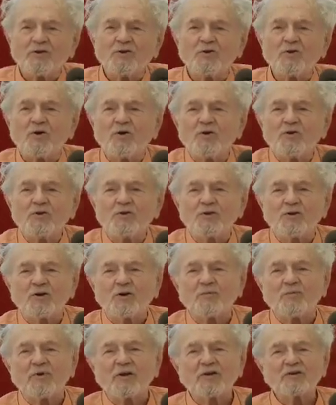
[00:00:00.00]
drawn to
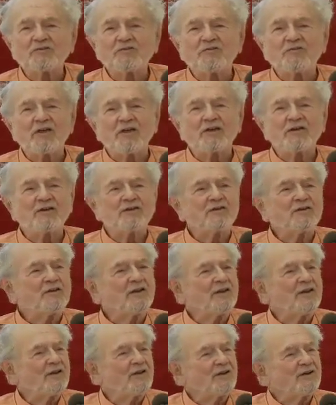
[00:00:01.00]
her because of that
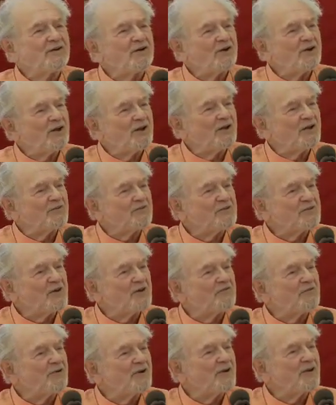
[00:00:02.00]
underlay of
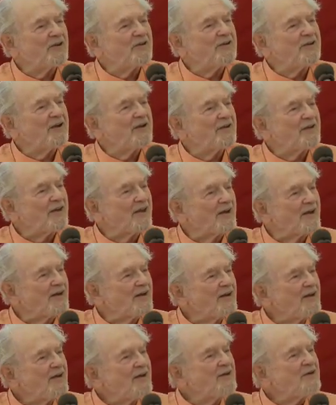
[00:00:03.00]
suffering and yet that
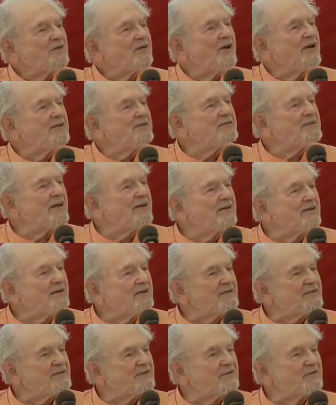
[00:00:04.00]

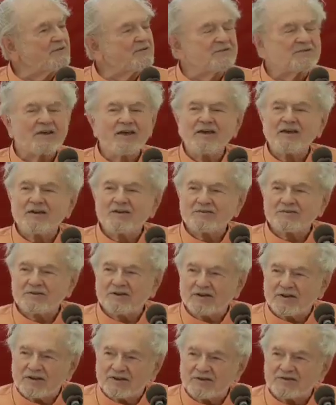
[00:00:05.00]
transcendence.
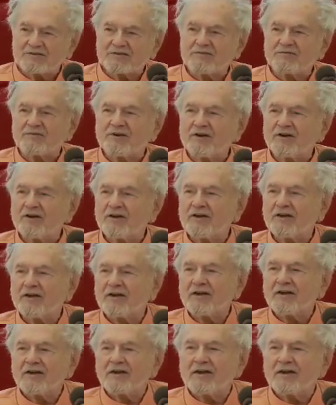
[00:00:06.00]
She is a very